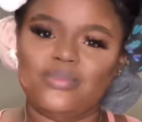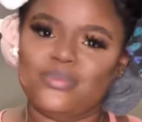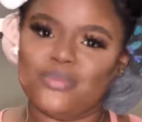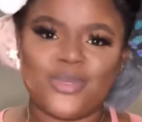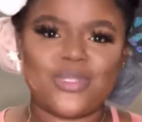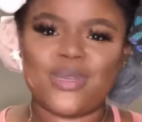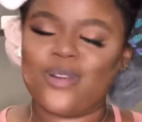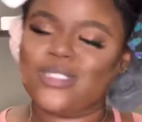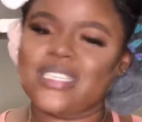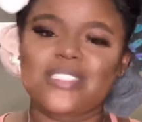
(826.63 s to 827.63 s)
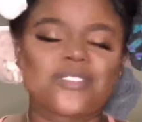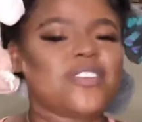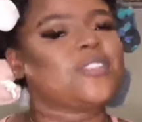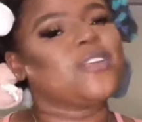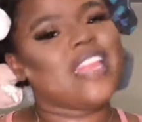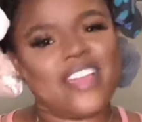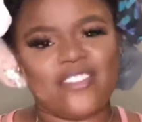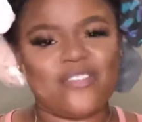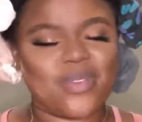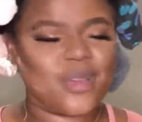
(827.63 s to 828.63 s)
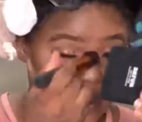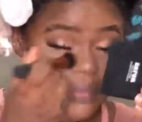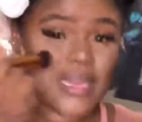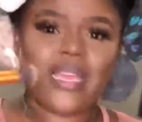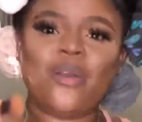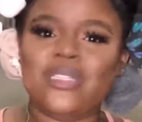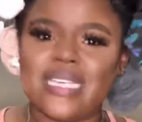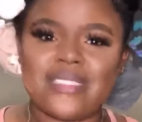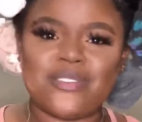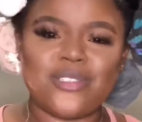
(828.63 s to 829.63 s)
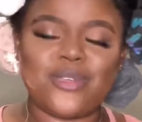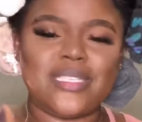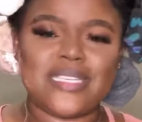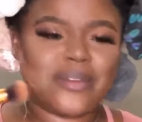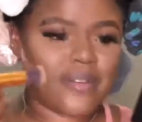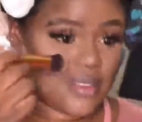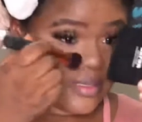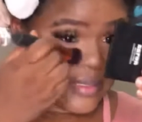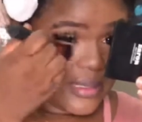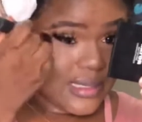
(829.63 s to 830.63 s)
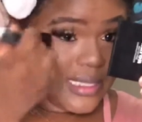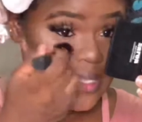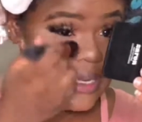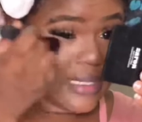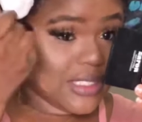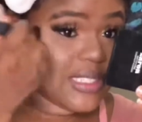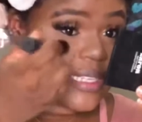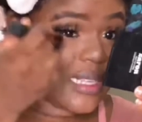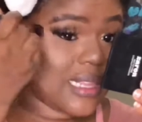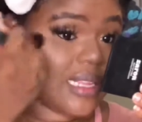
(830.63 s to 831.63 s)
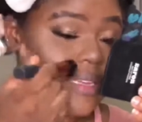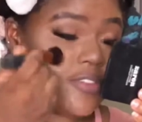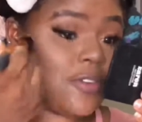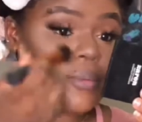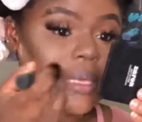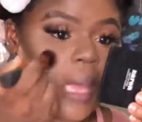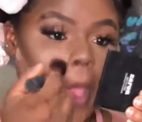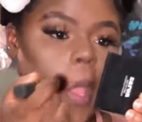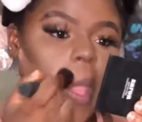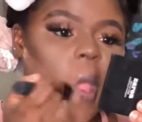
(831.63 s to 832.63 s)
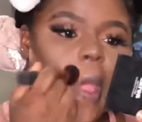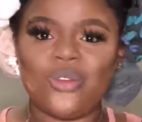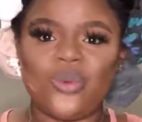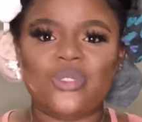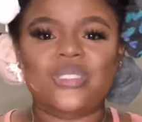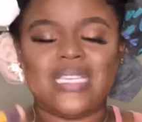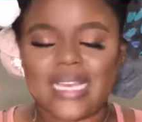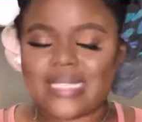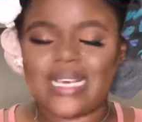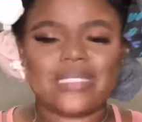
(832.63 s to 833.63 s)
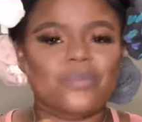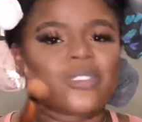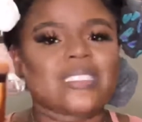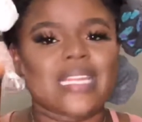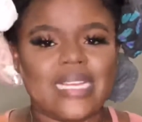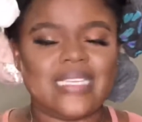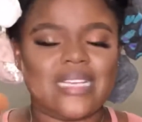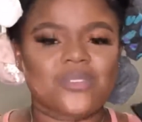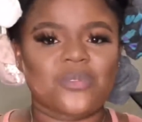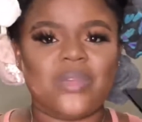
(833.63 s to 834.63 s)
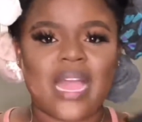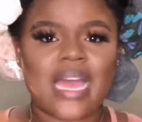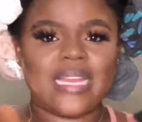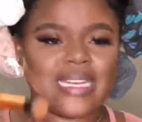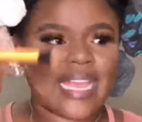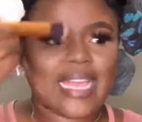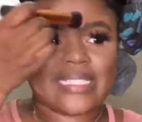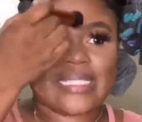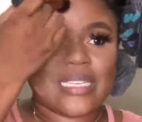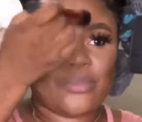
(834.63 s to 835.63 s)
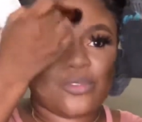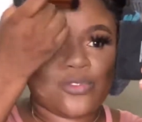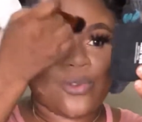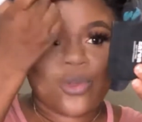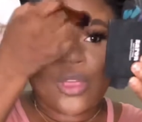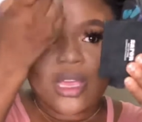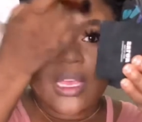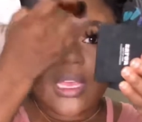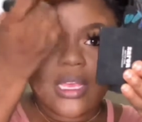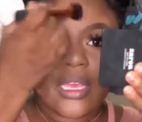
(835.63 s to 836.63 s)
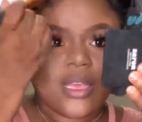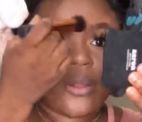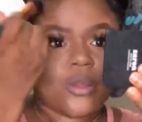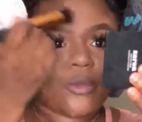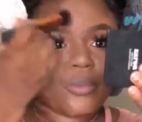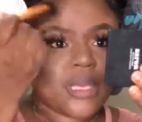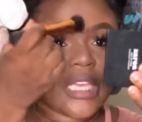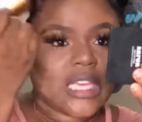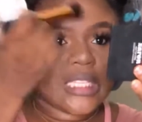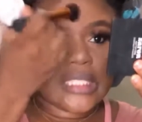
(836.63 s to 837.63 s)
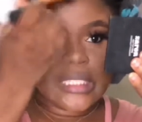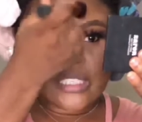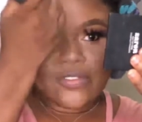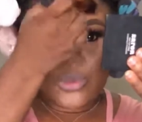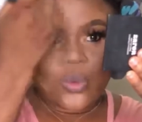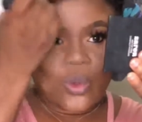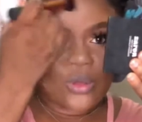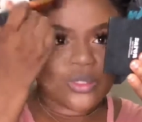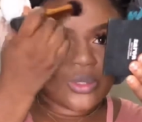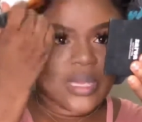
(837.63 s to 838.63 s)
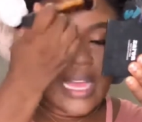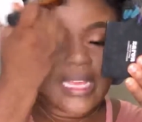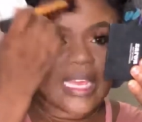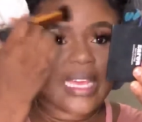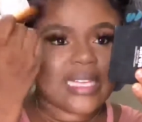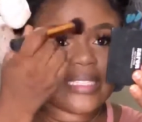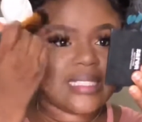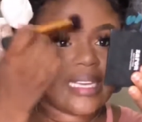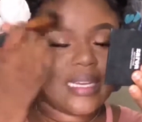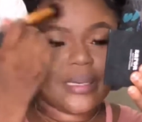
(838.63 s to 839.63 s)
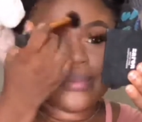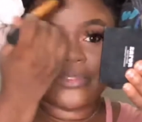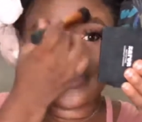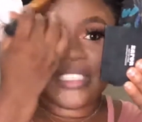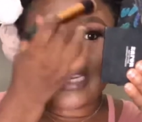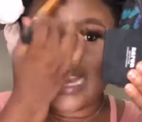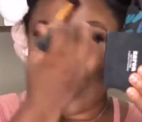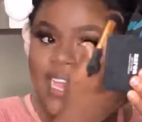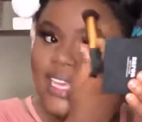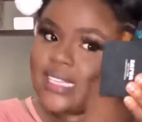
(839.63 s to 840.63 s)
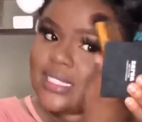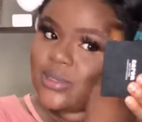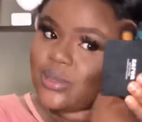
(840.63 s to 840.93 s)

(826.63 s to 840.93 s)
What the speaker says: beauty content creator life. Being a content creator in general is an interesting thing for me. When you want to get as much light as you can, like I said before, be it, if you want, you can get ring lights, you